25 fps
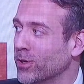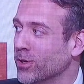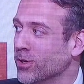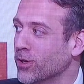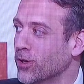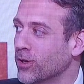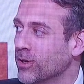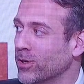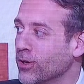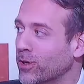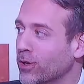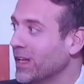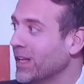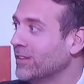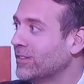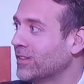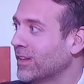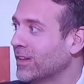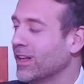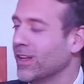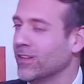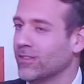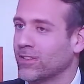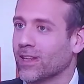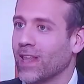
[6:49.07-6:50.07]
The
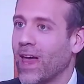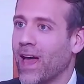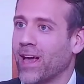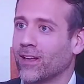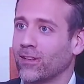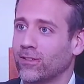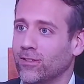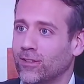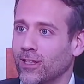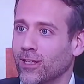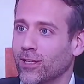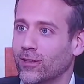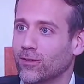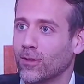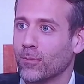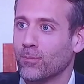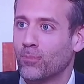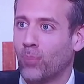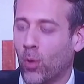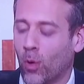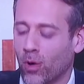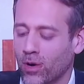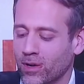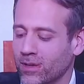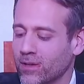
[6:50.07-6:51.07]
reason his legacy is
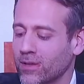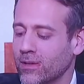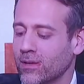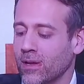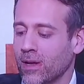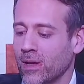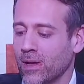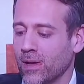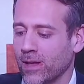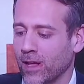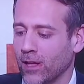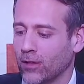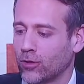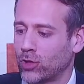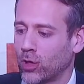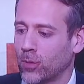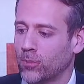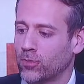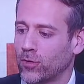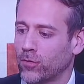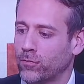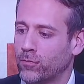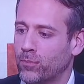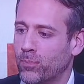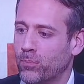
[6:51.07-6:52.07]
important in
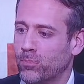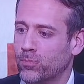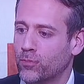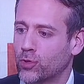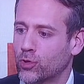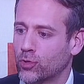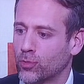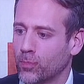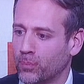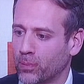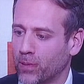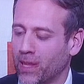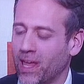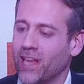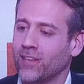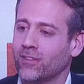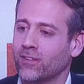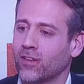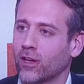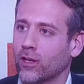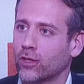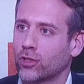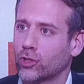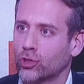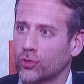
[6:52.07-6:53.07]
terms of
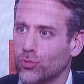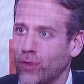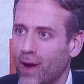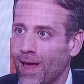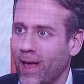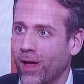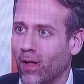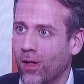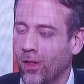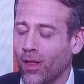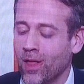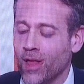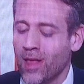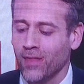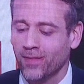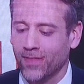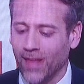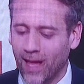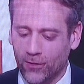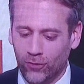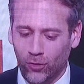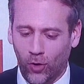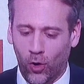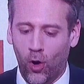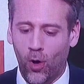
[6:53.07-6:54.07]
blazing a trail,
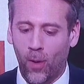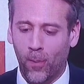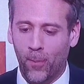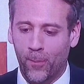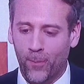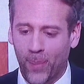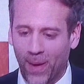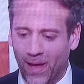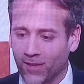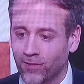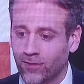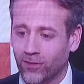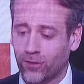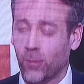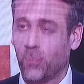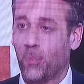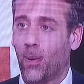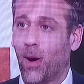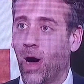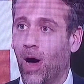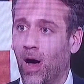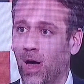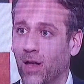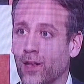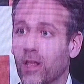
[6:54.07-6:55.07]
that's all based
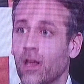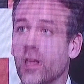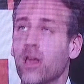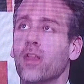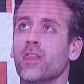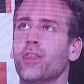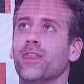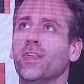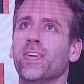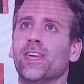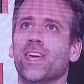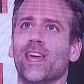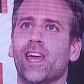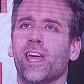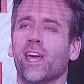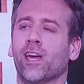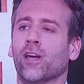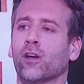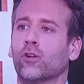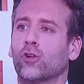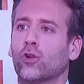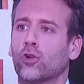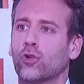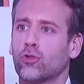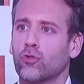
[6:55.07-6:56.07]
upon the
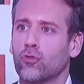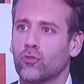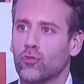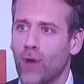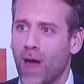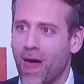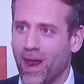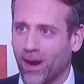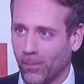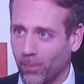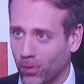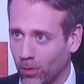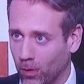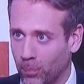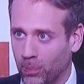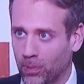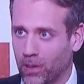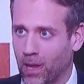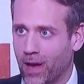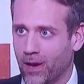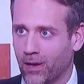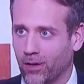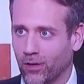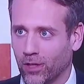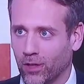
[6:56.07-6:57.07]
incredible
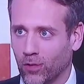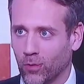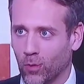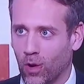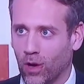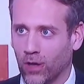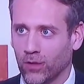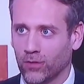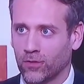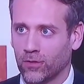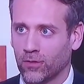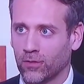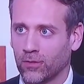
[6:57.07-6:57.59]
player he was.